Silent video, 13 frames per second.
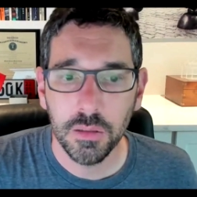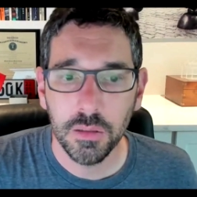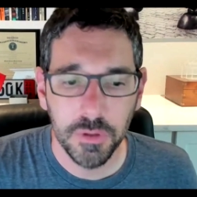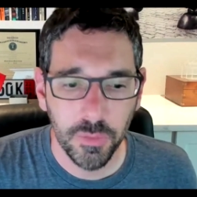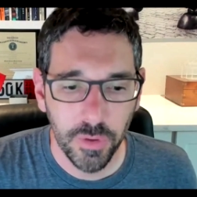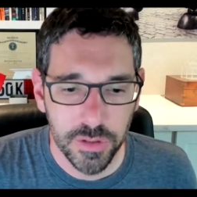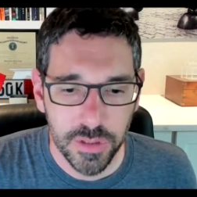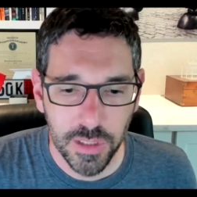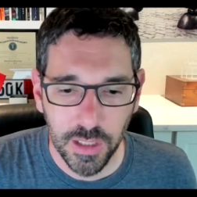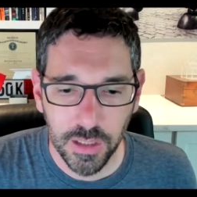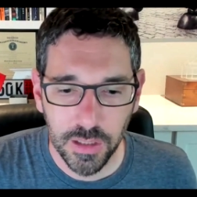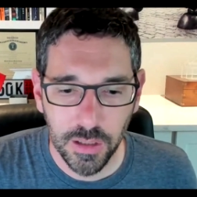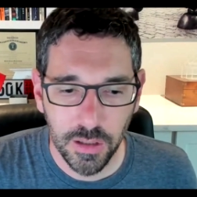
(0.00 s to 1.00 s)
Give me 1
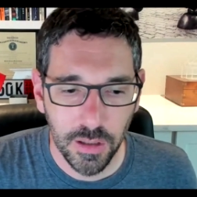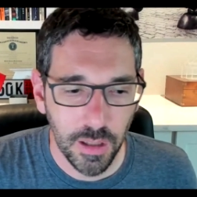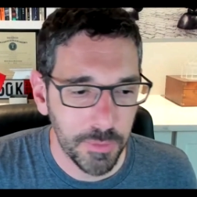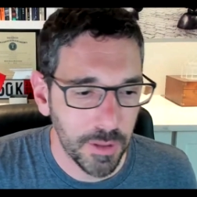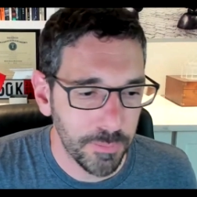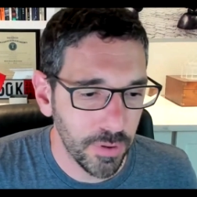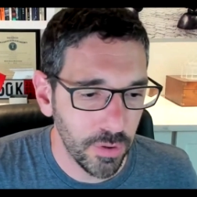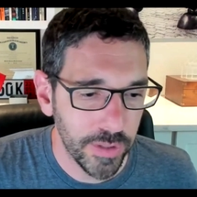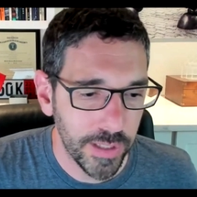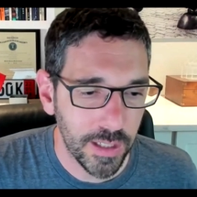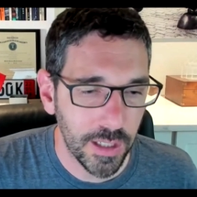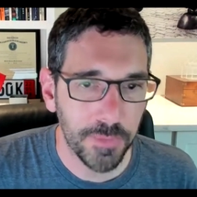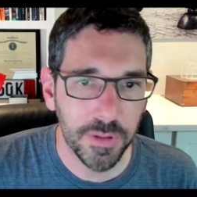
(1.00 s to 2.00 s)
second here. I'm going to pull
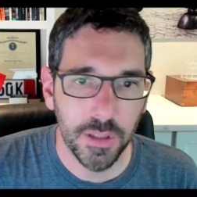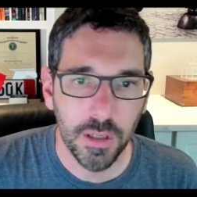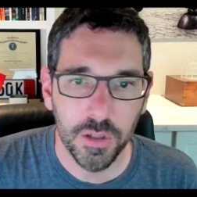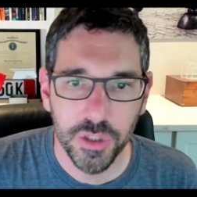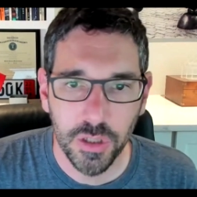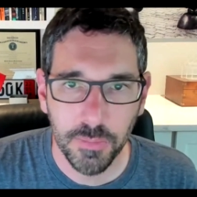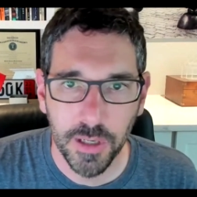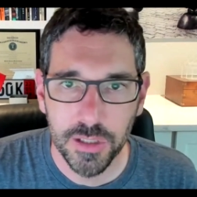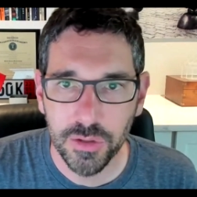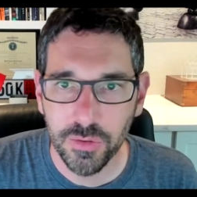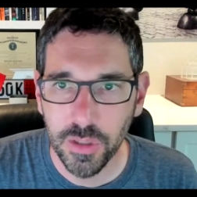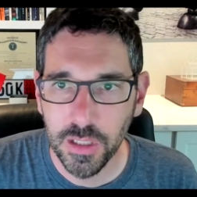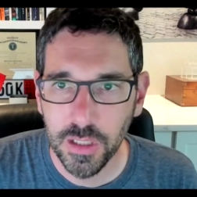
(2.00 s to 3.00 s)
that up and then I'll share my
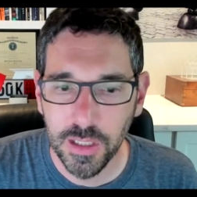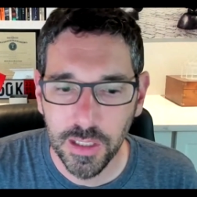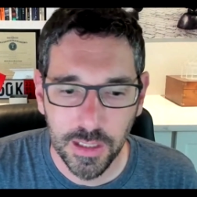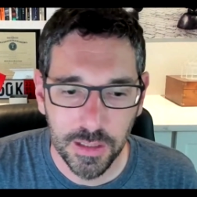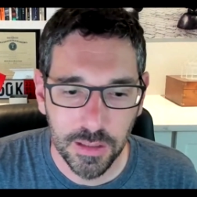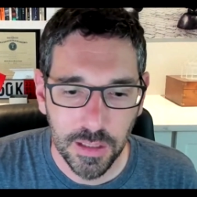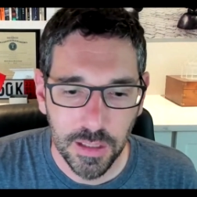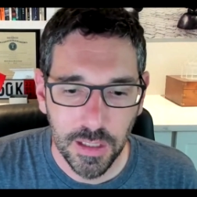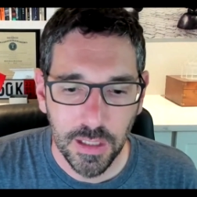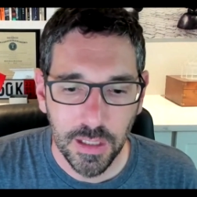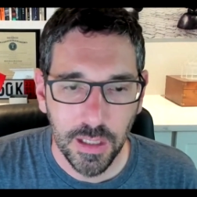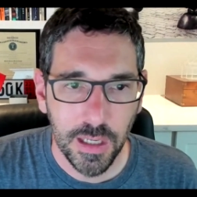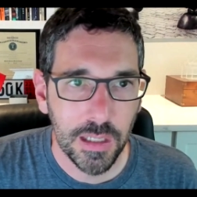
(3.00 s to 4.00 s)
screen again.
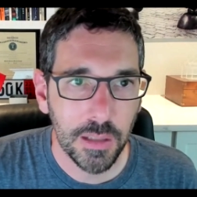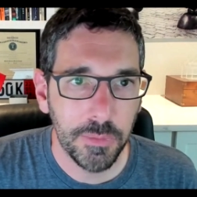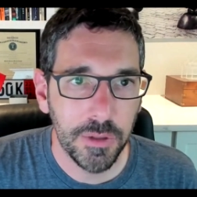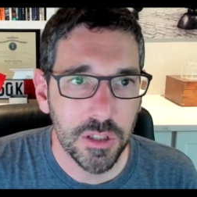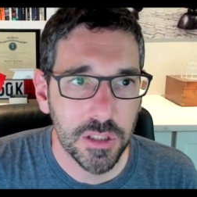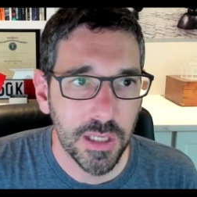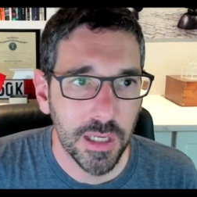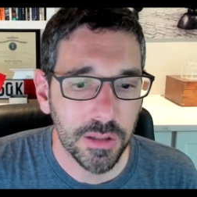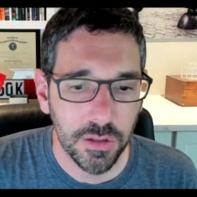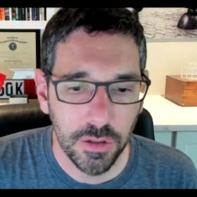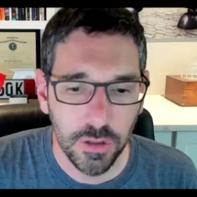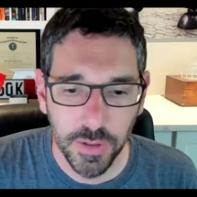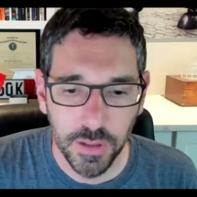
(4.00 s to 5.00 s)
And let me just get the
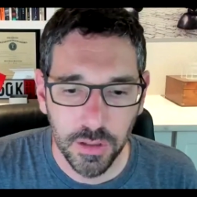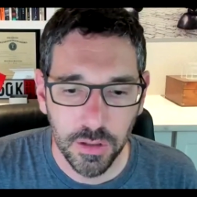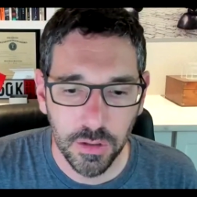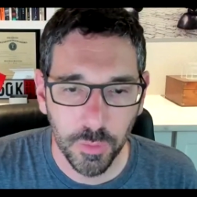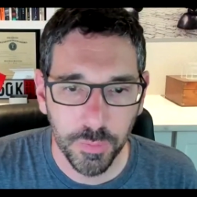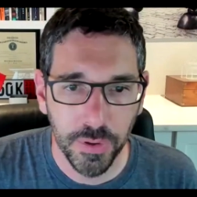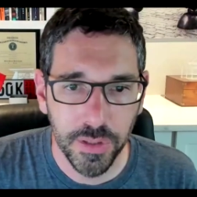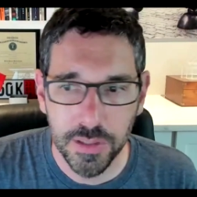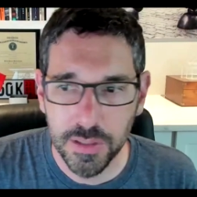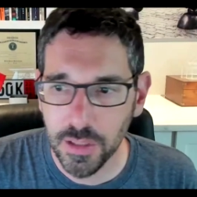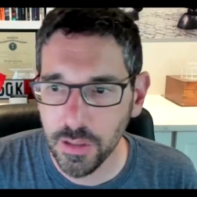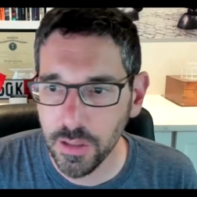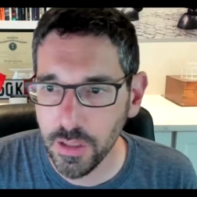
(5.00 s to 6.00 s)
coupon code. We'll put
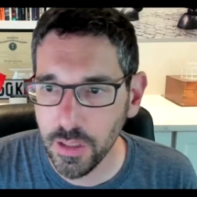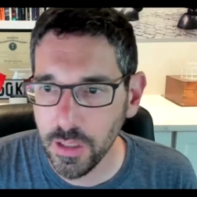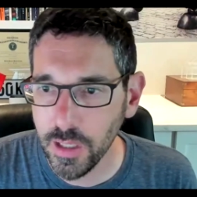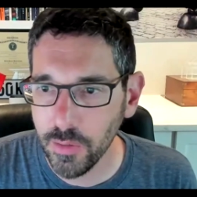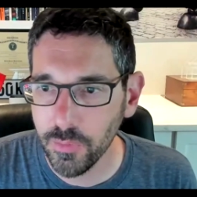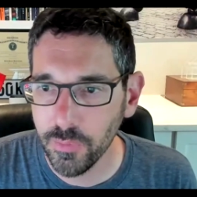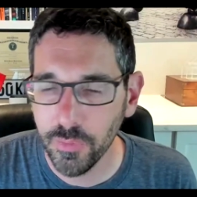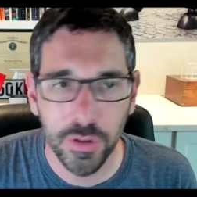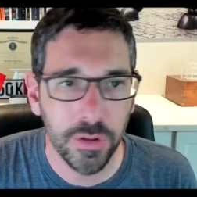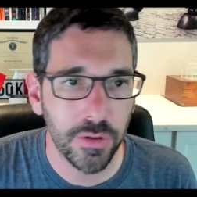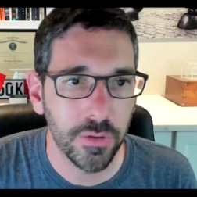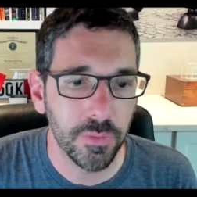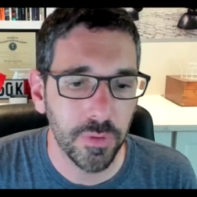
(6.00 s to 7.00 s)
this in
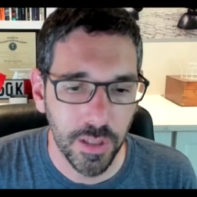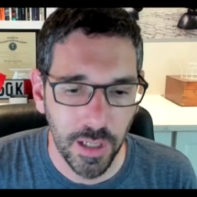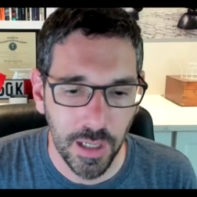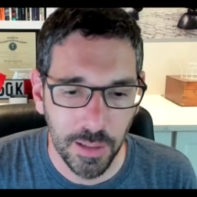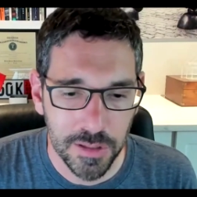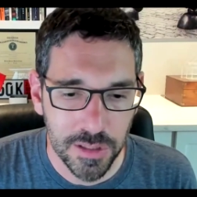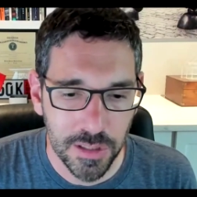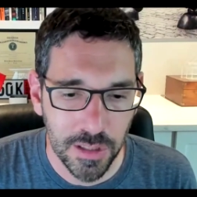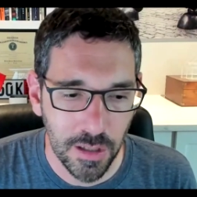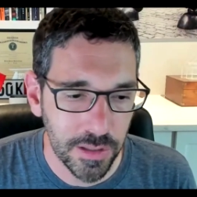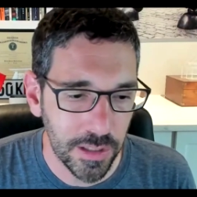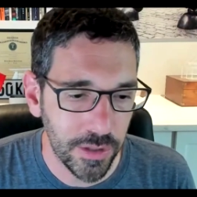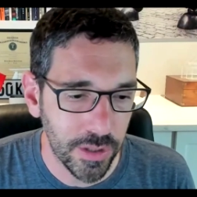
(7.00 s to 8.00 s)
the comments
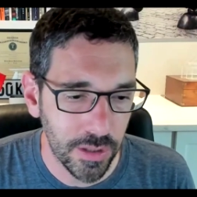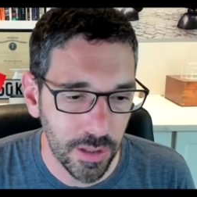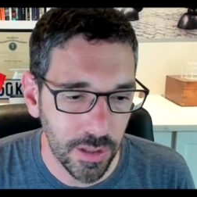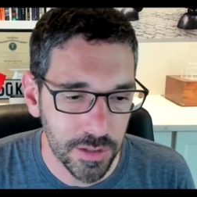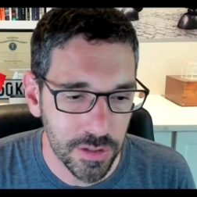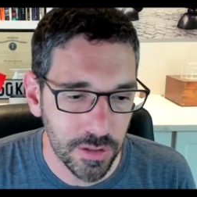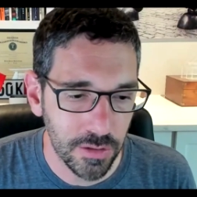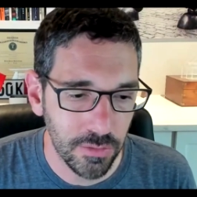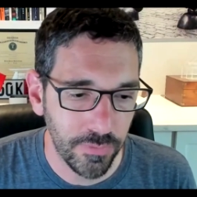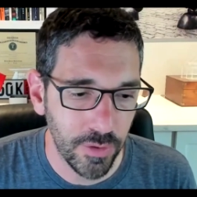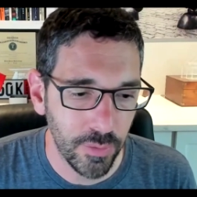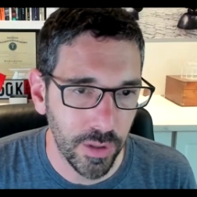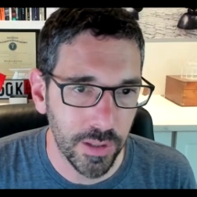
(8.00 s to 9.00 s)
here. Then you can also,
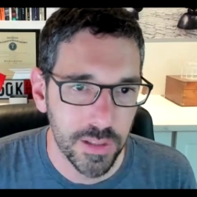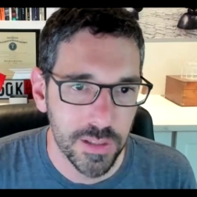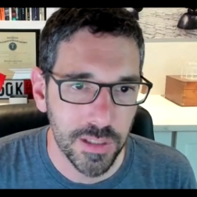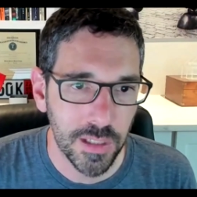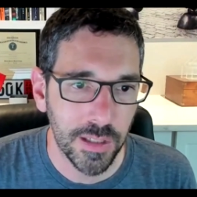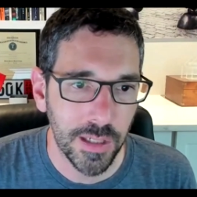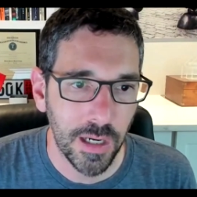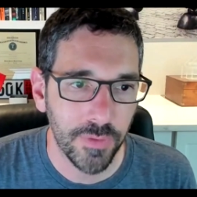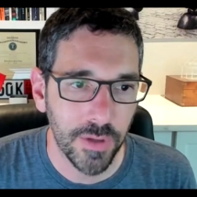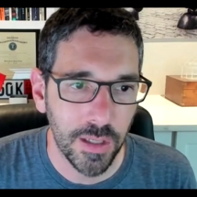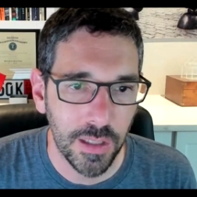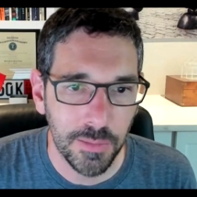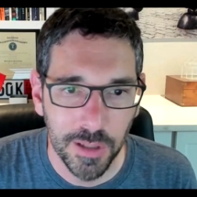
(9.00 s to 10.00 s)
if you wanted to send it out
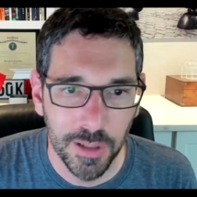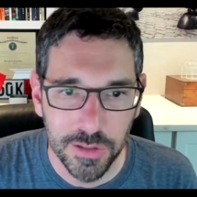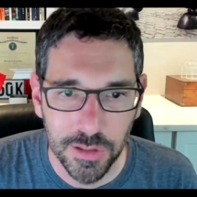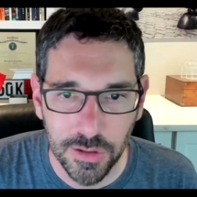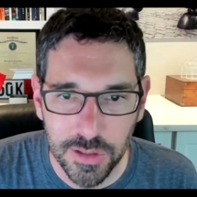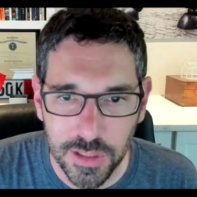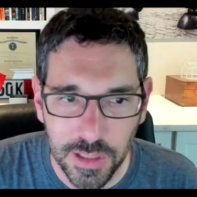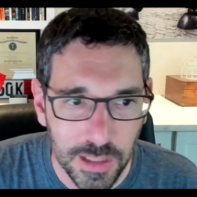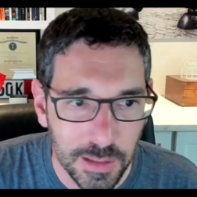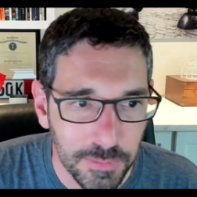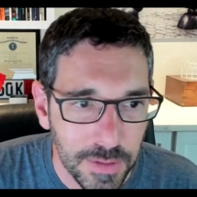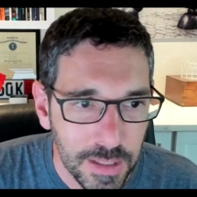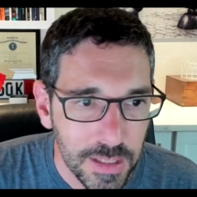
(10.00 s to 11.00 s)
via email to your
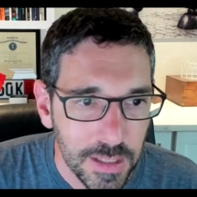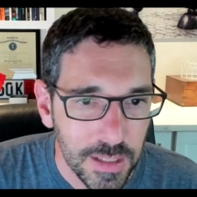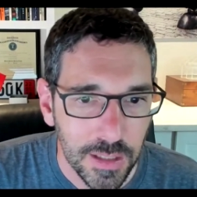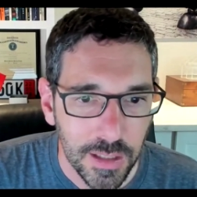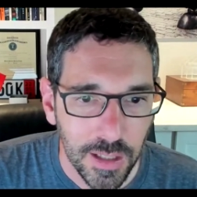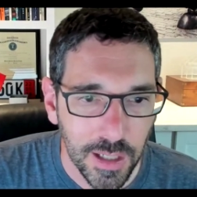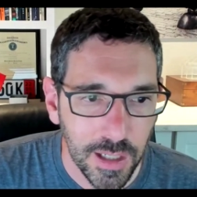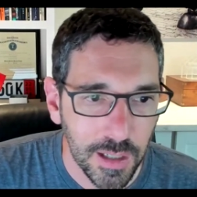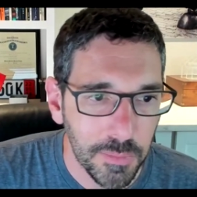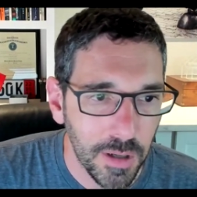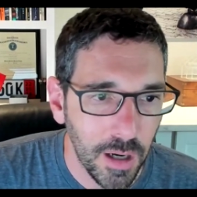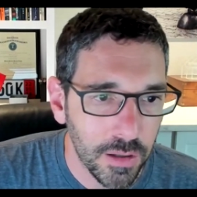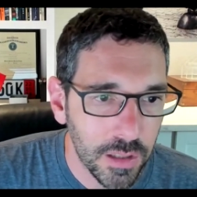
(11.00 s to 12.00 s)
team,
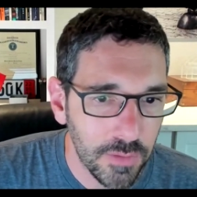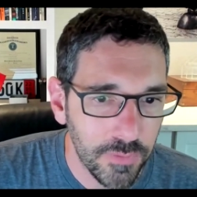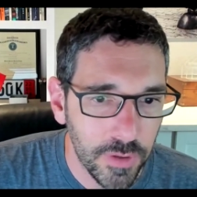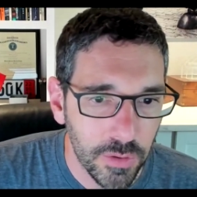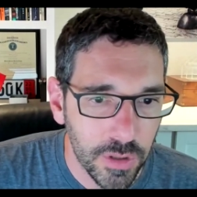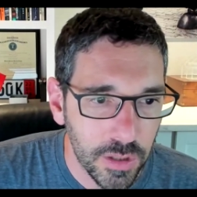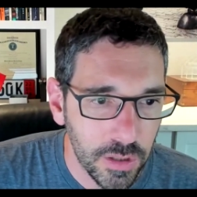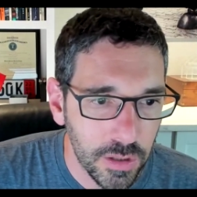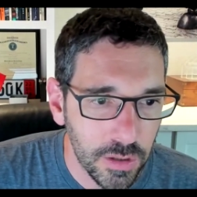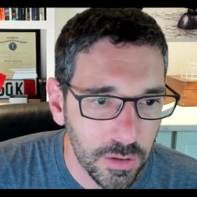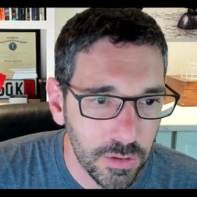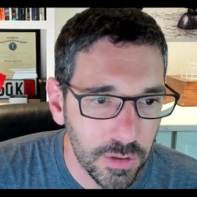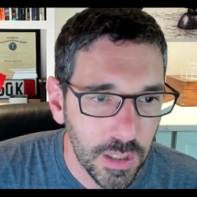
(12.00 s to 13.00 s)
I'll give you a
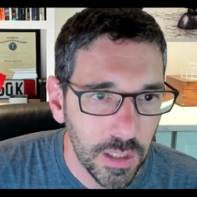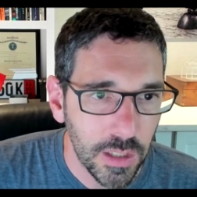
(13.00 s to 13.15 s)
code.